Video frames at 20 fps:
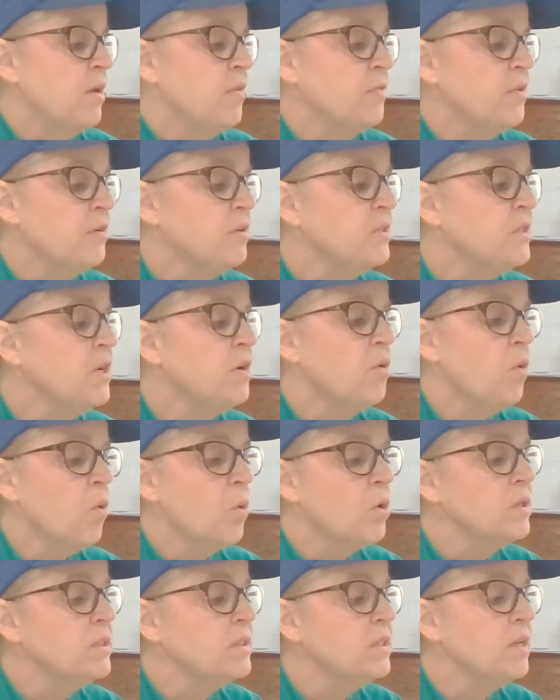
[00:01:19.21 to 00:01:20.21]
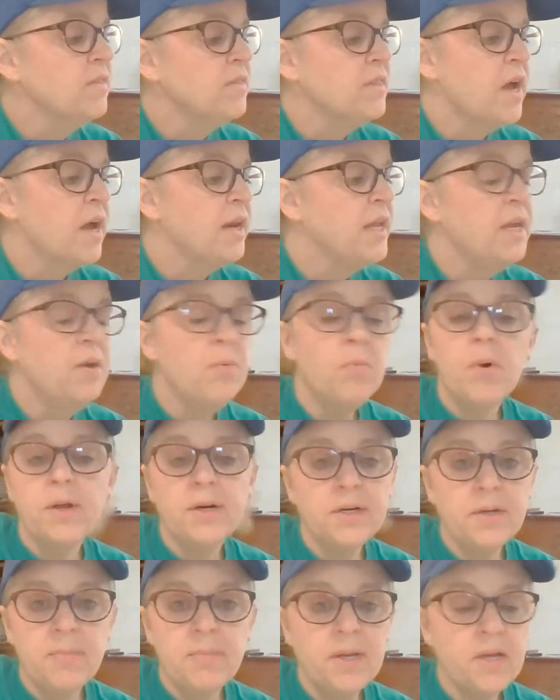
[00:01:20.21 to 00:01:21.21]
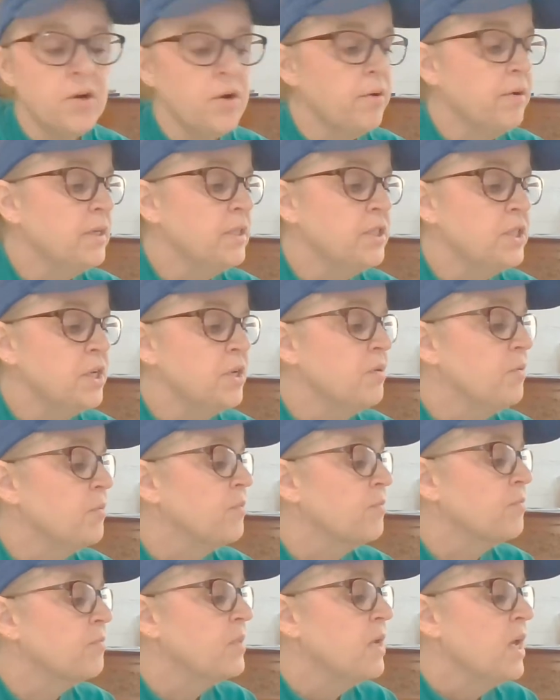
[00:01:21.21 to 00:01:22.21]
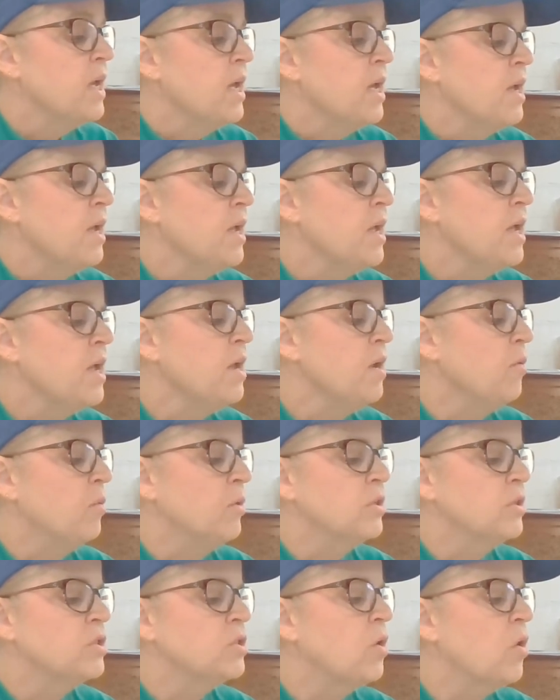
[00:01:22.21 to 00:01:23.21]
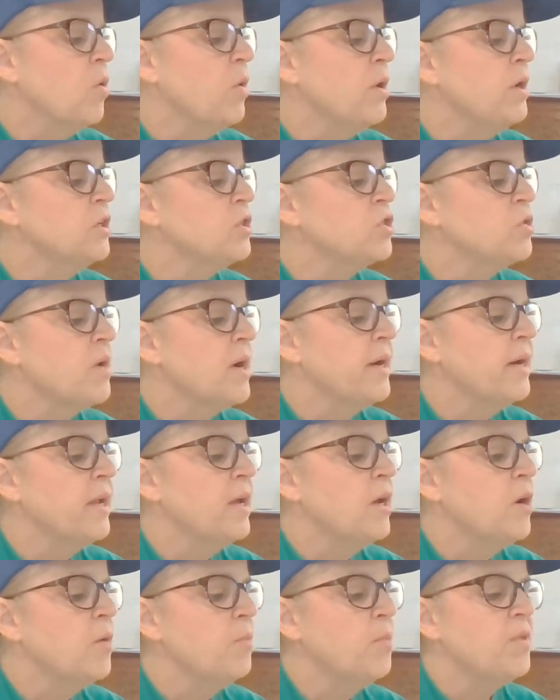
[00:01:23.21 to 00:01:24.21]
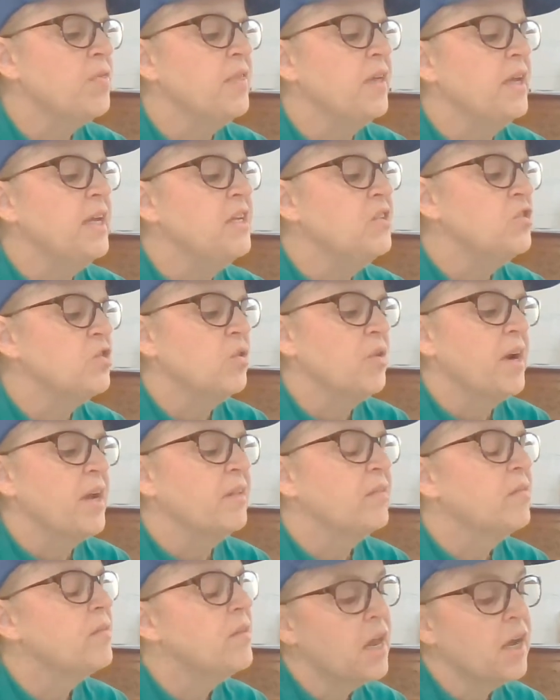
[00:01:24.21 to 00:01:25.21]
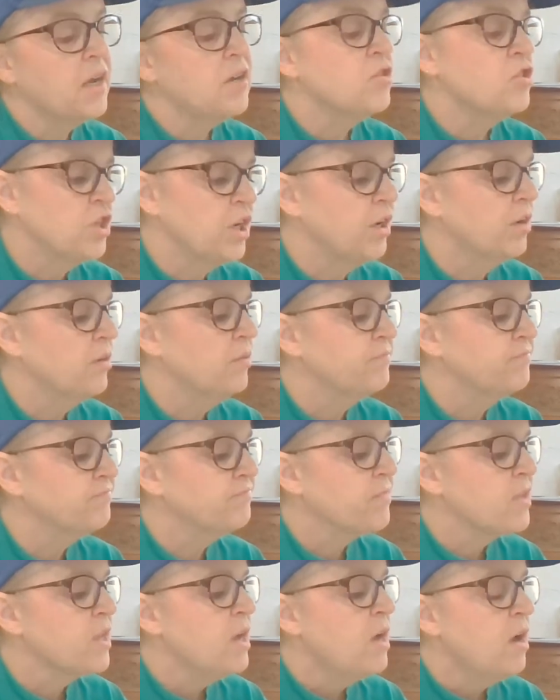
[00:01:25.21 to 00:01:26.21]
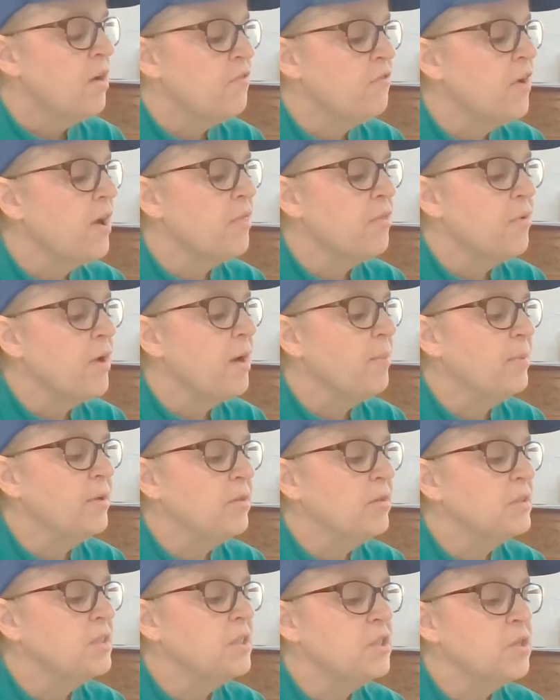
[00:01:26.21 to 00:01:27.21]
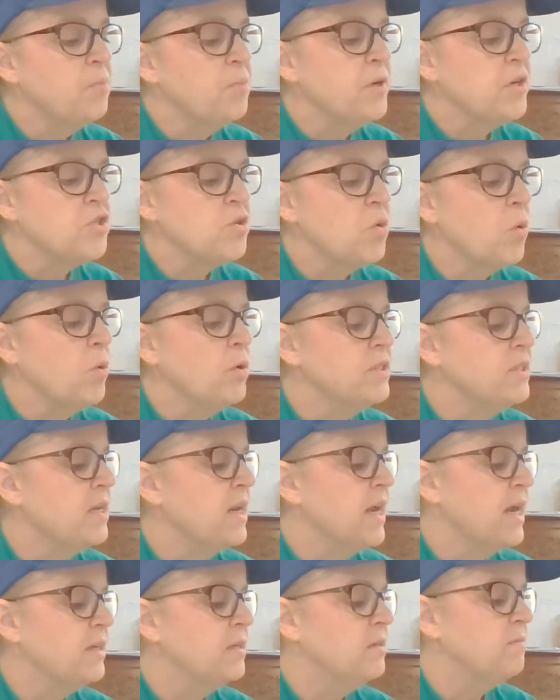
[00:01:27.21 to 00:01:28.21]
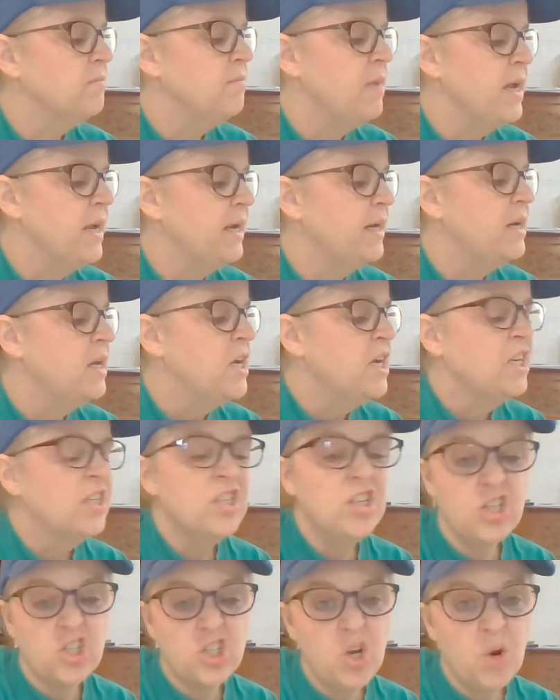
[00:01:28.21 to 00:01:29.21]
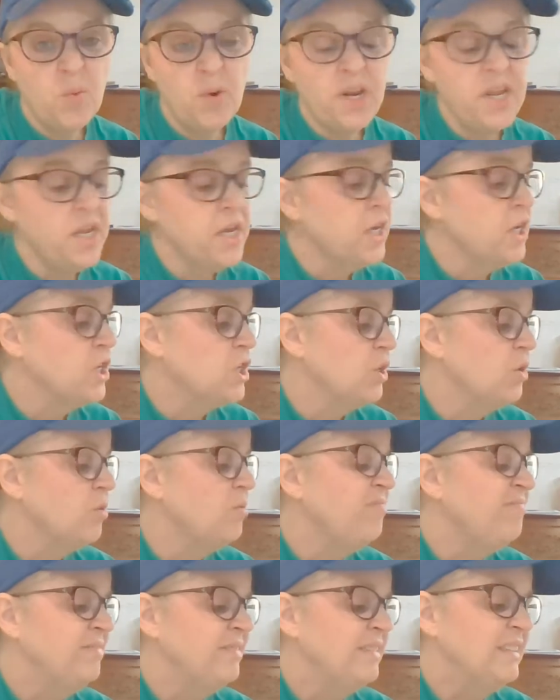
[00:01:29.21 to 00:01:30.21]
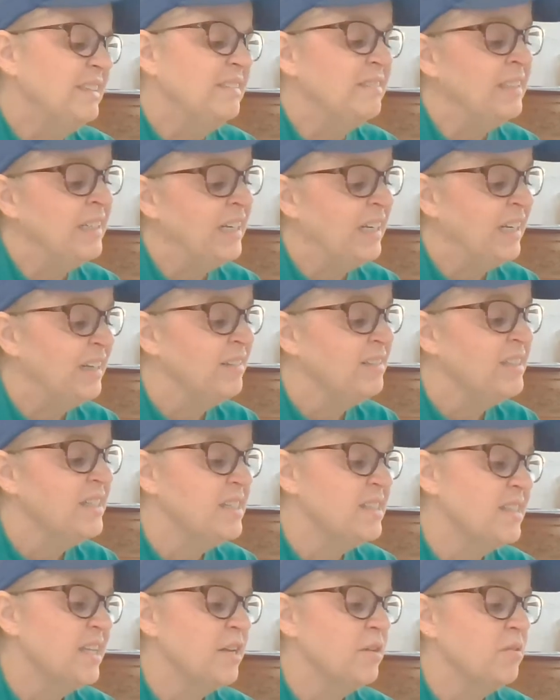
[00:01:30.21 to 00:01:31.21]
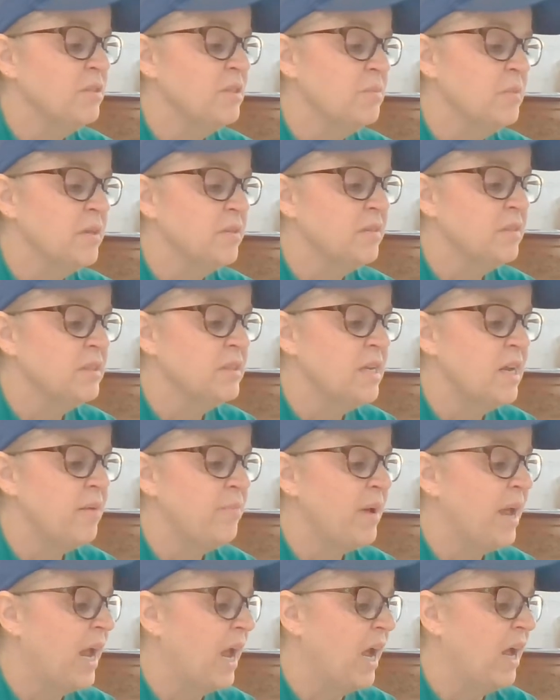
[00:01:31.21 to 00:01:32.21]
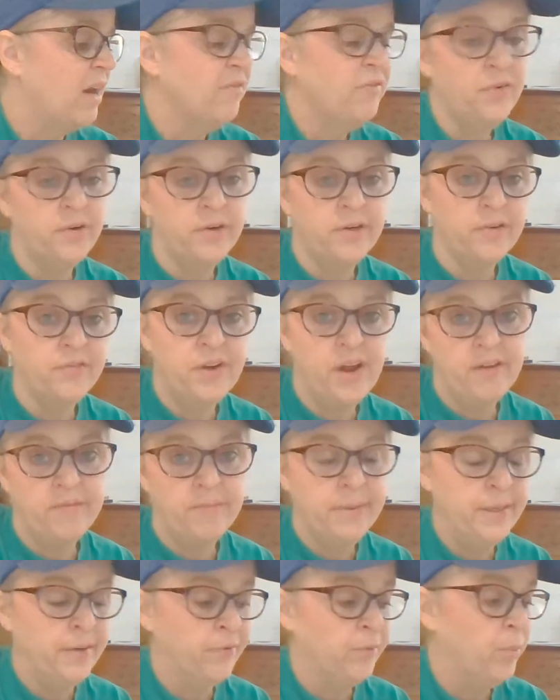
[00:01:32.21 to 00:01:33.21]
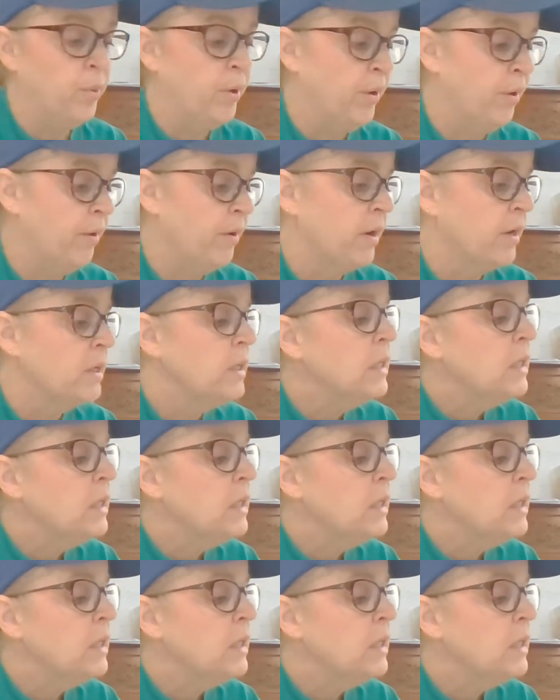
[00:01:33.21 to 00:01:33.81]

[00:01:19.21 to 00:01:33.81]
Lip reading: Their son Orson thought he wanted to be an artist too. He was going to try to help with the Easter eggs next year. Father Abbott looked at the picture Orson had made to show what he could do. Well, he said to his mother, it's not bad for 5 minutes work.